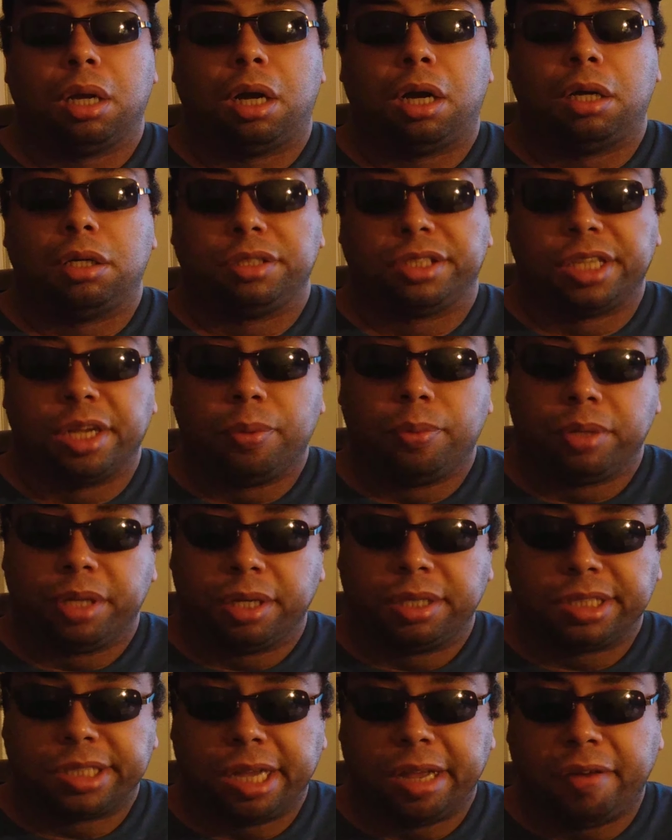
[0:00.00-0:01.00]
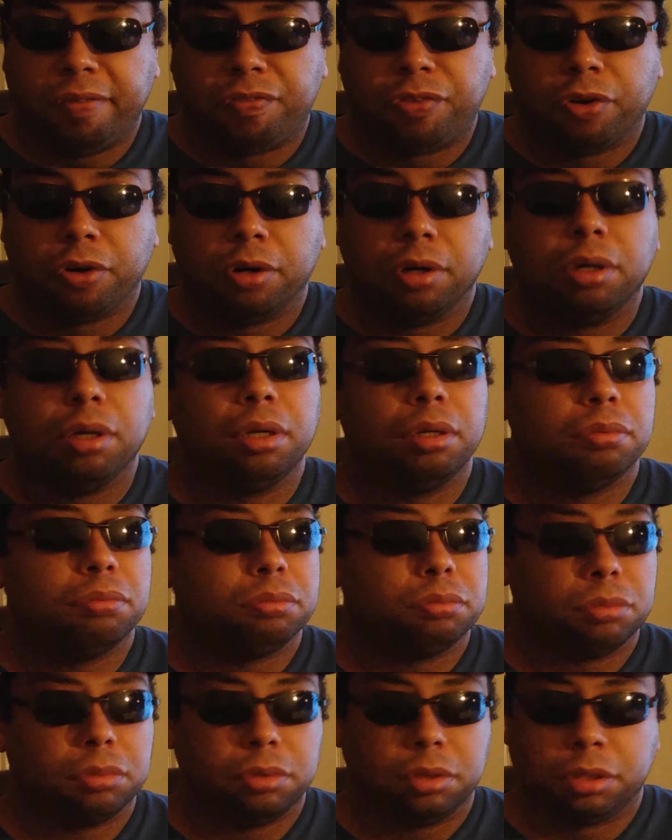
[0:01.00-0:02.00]
I understand what they stand for.
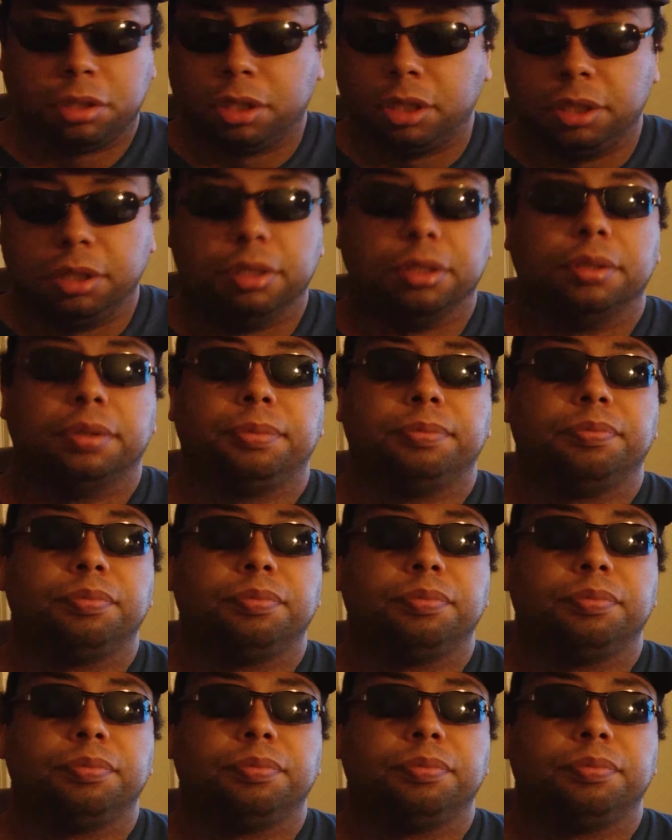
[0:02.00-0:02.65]
Good.